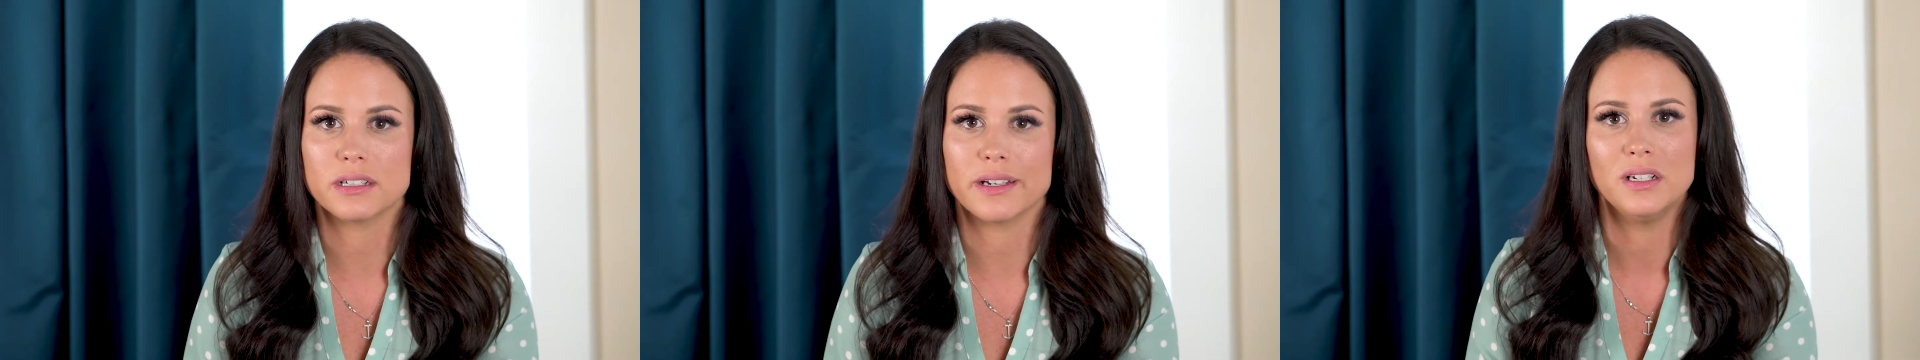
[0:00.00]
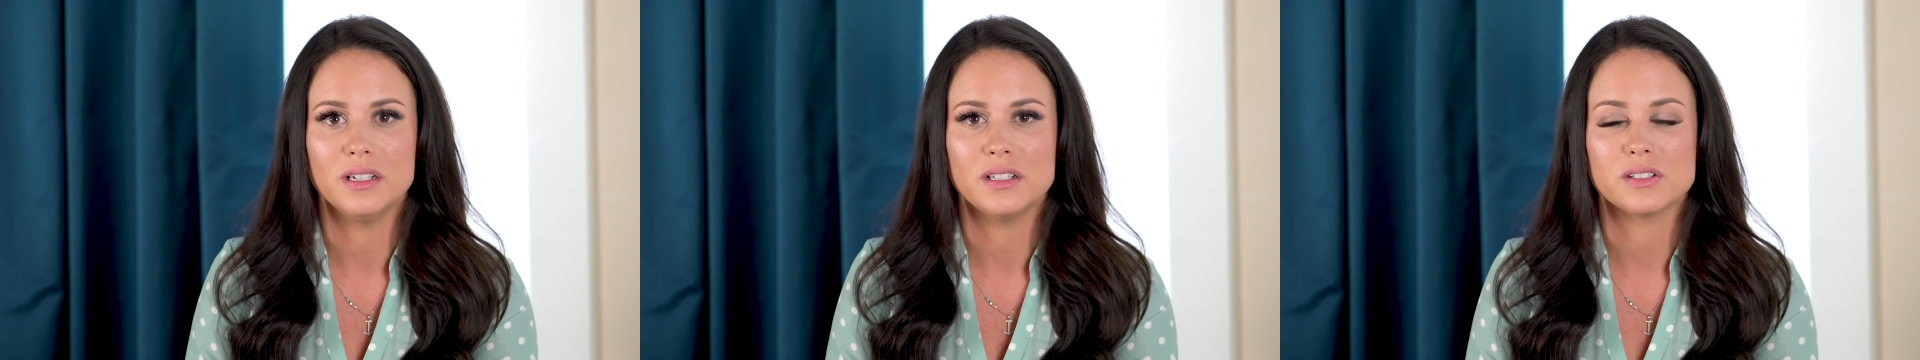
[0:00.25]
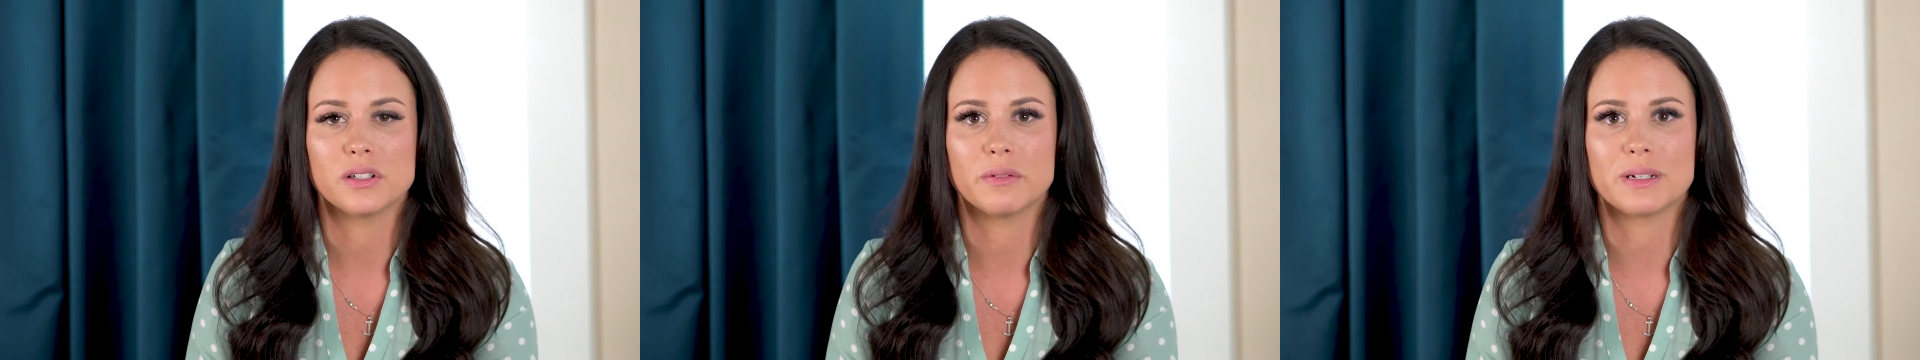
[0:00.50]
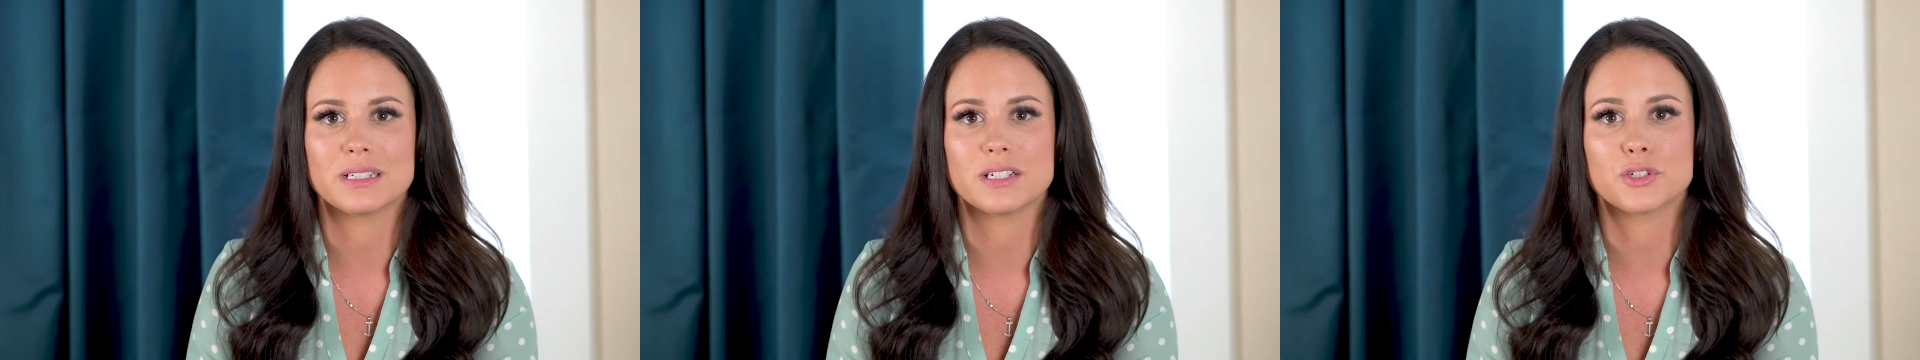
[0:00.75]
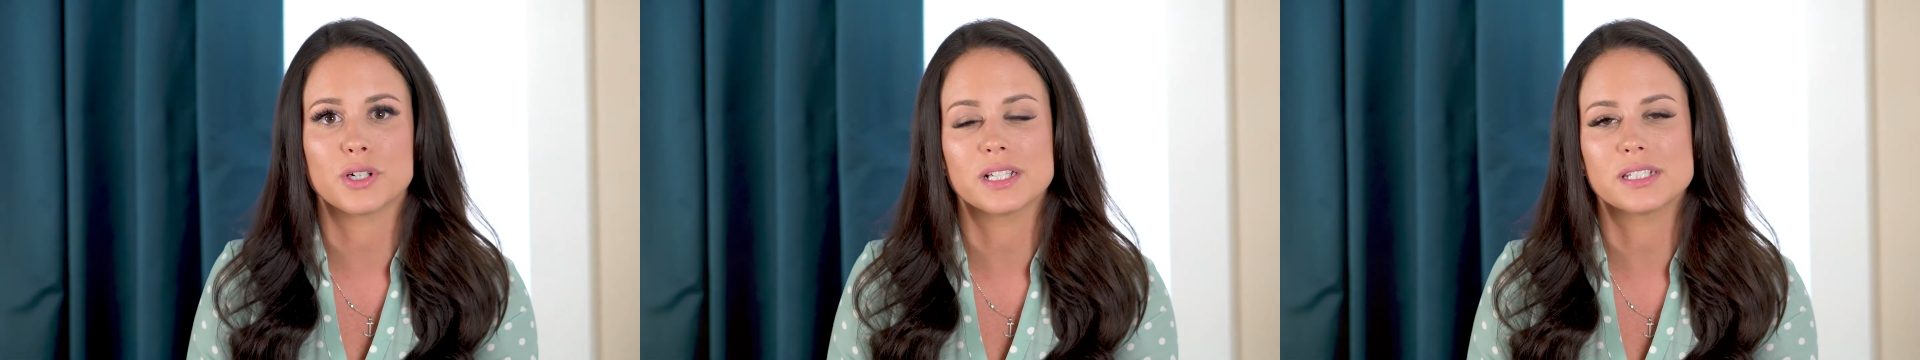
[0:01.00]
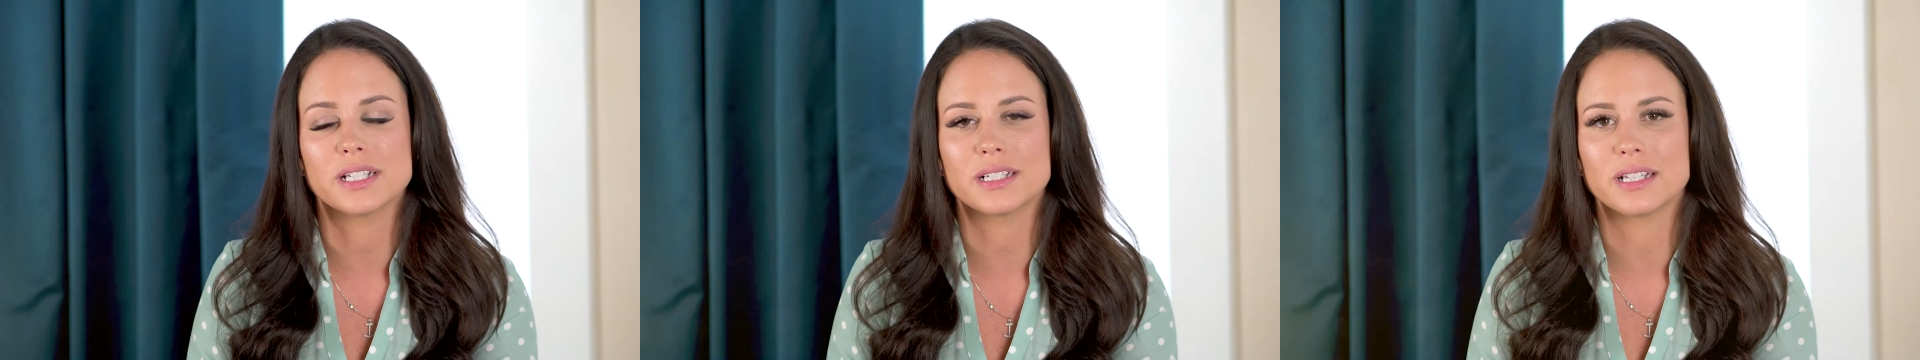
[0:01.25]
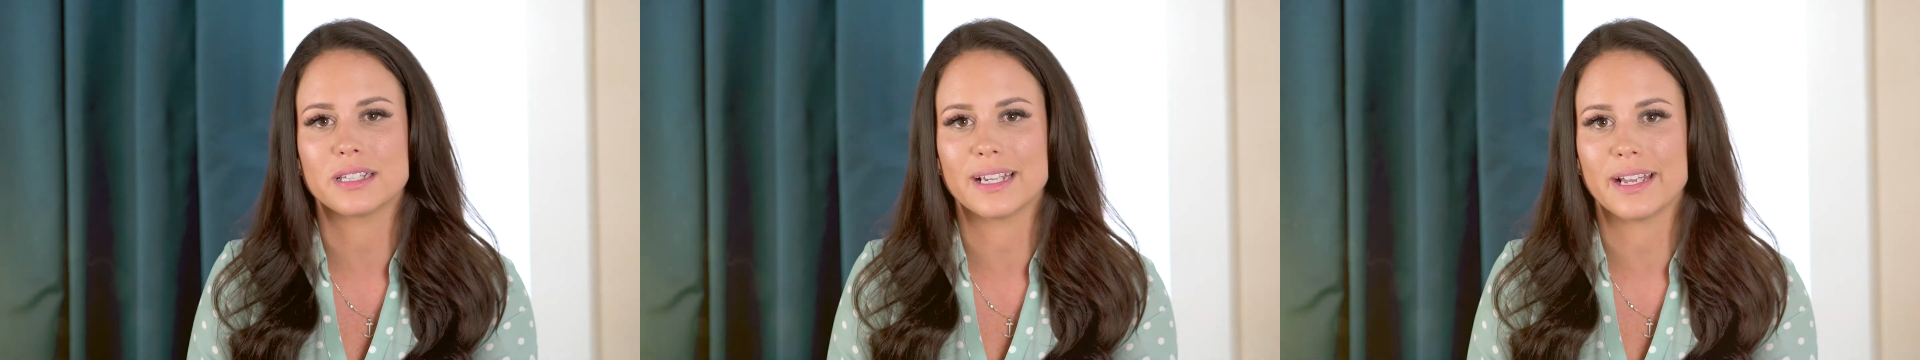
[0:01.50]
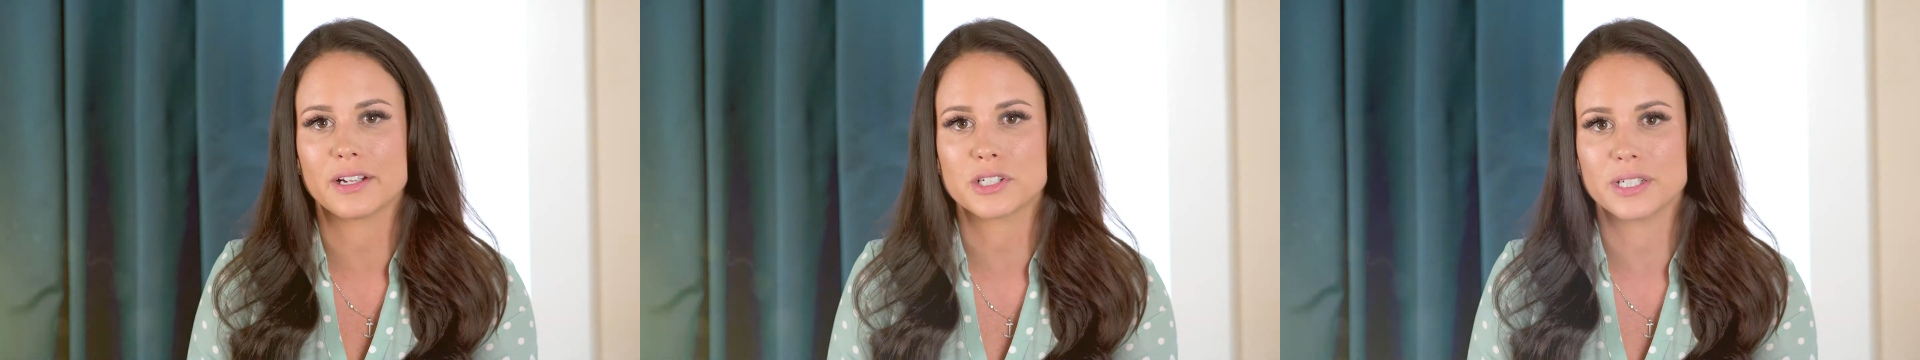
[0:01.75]
So I went to trusting that
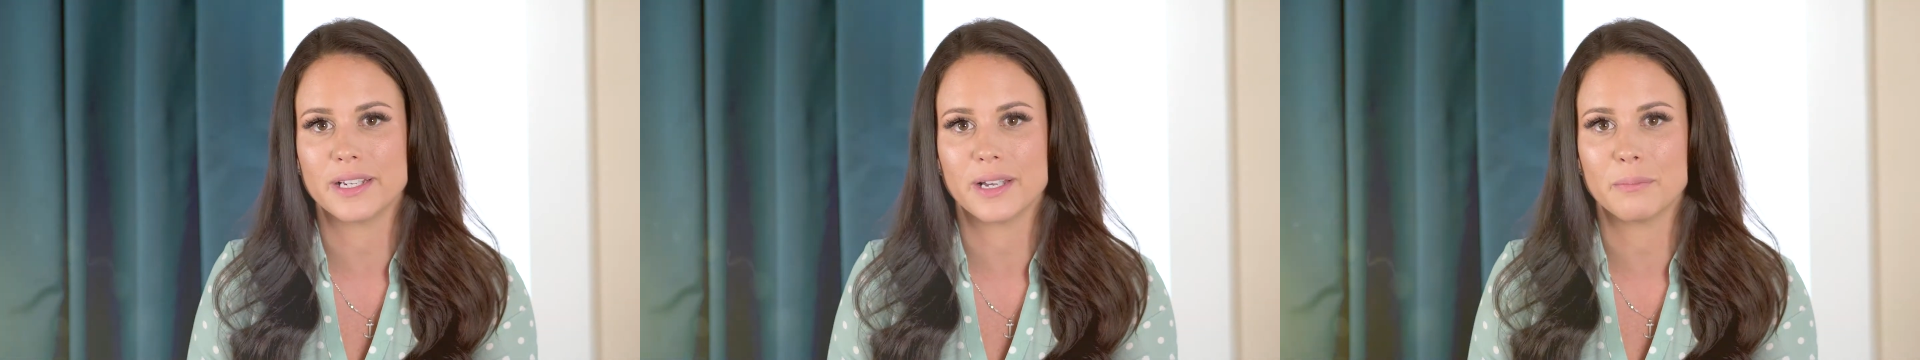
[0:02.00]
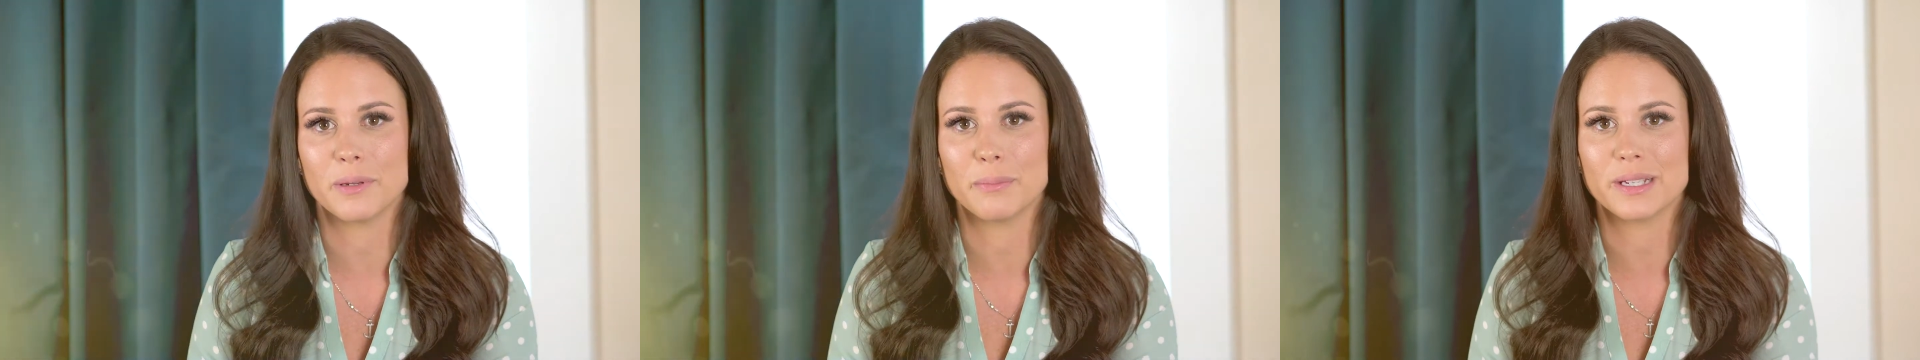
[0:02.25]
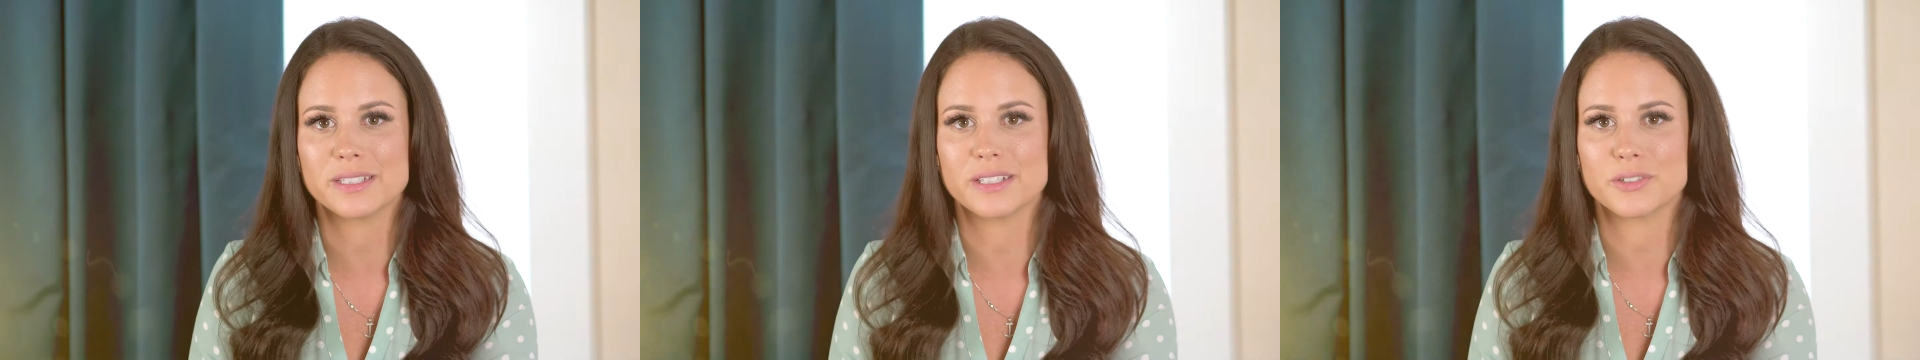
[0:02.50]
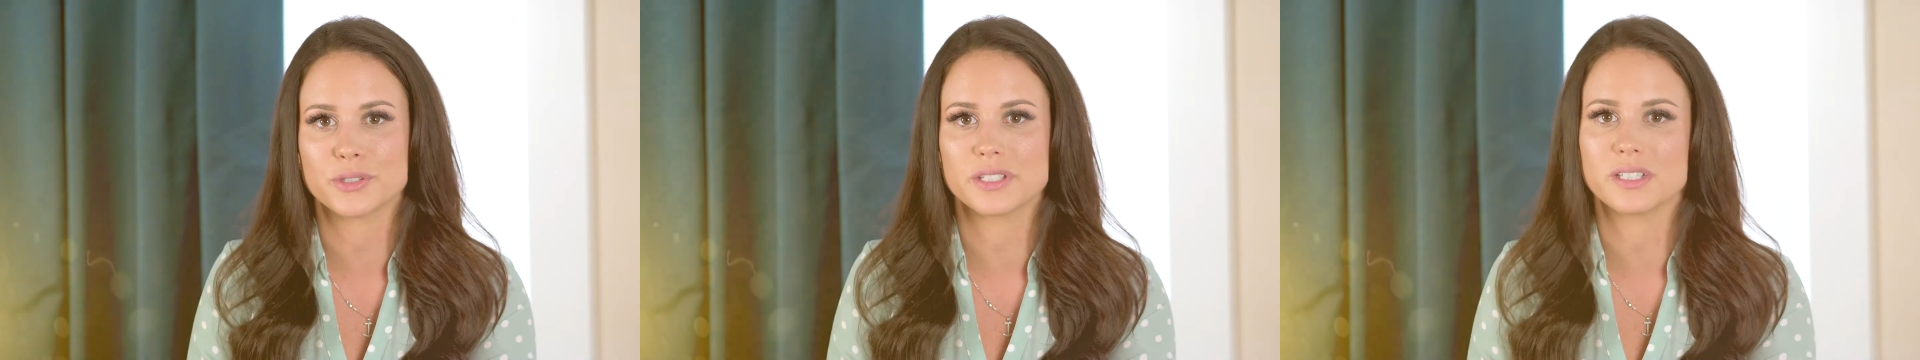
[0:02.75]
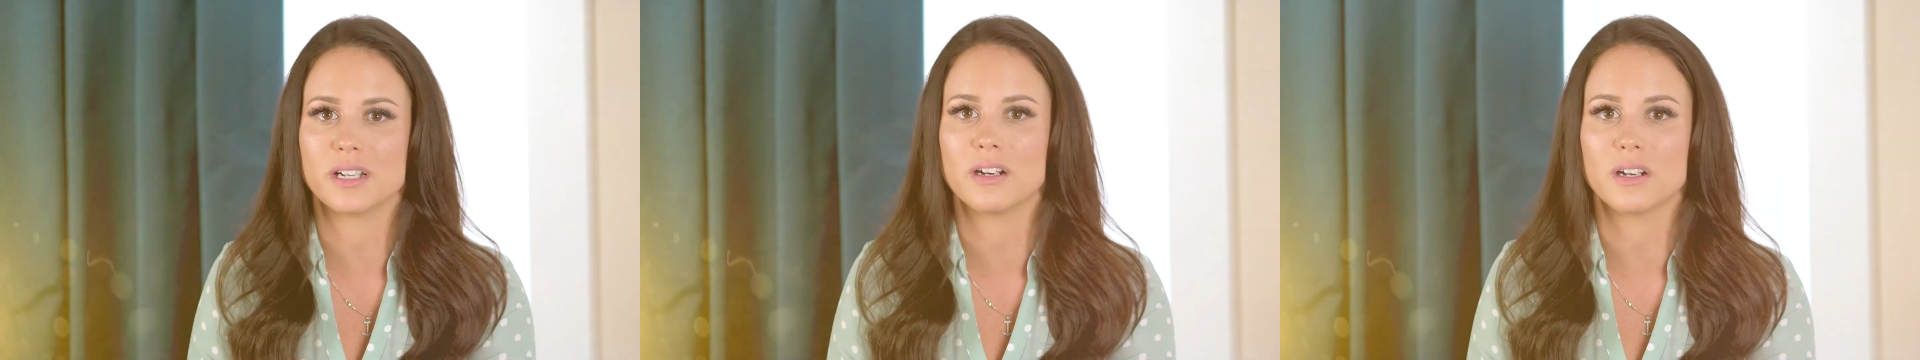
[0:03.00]
they actually had my best interests at